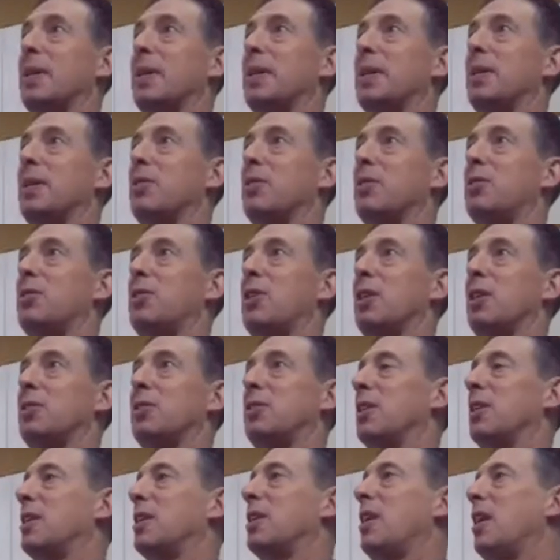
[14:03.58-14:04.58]
you're
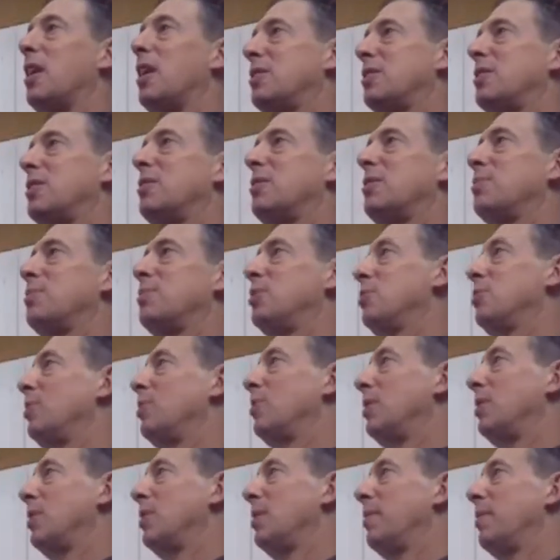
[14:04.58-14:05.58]
just accustomed to
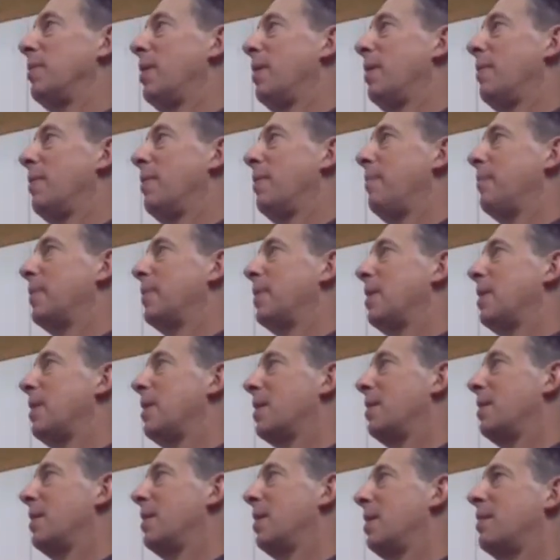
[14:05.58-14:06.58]
a
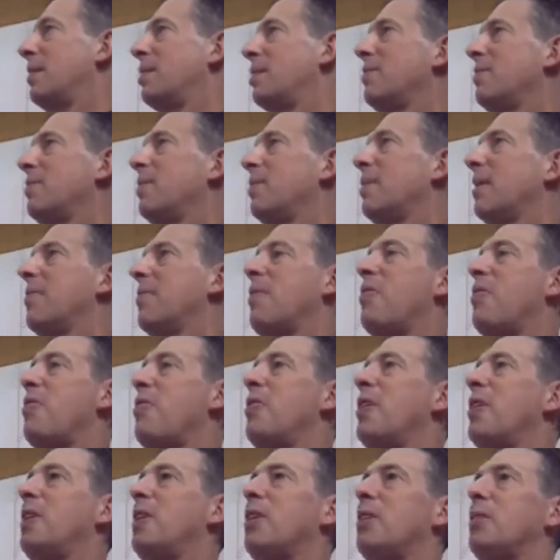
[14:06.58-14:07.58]
kind of a
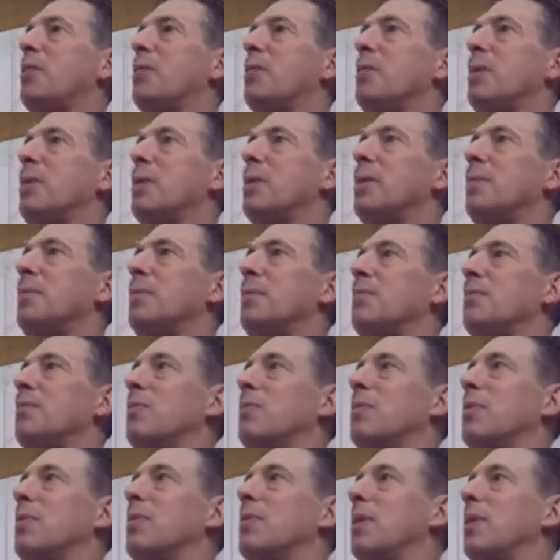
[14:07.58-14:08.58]
thinner
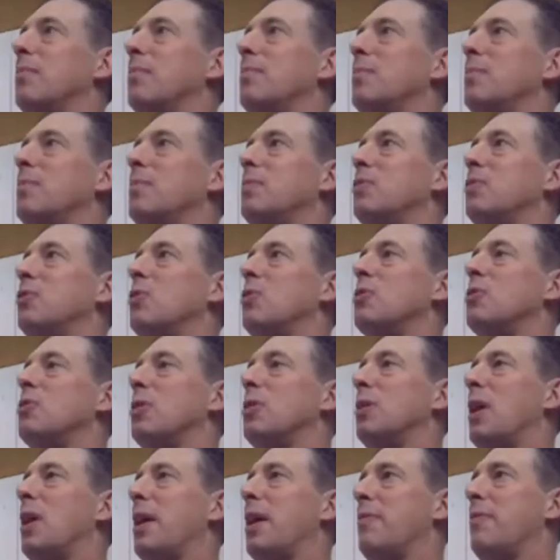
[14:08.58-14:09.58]

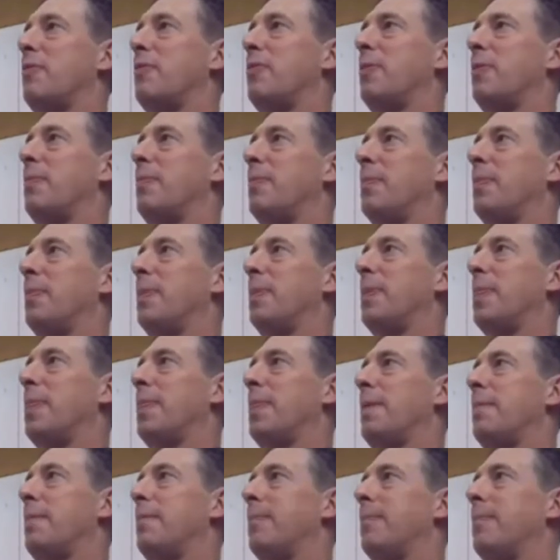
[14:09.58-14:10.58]
social life.
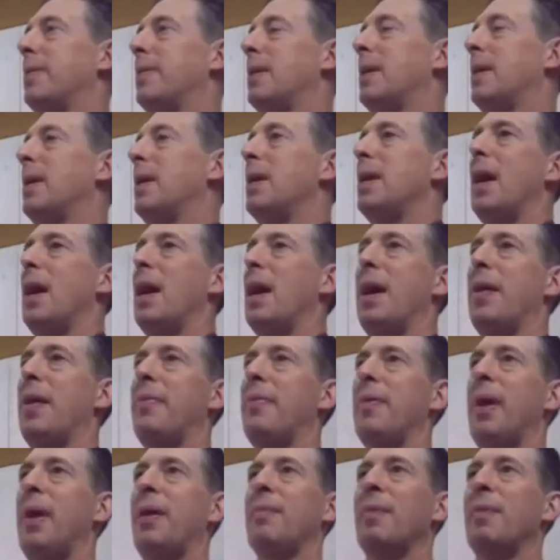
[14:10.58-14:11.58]

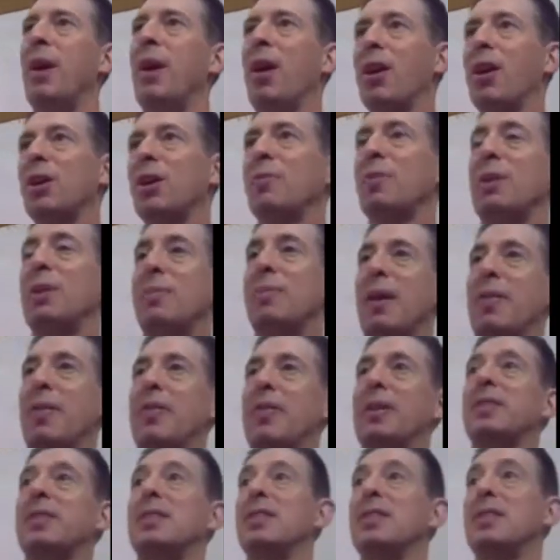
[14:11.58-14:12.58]
And my argument about
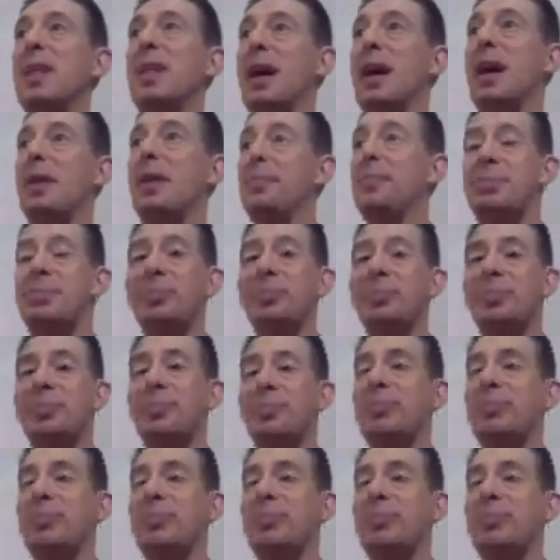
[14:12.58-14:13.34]
this is that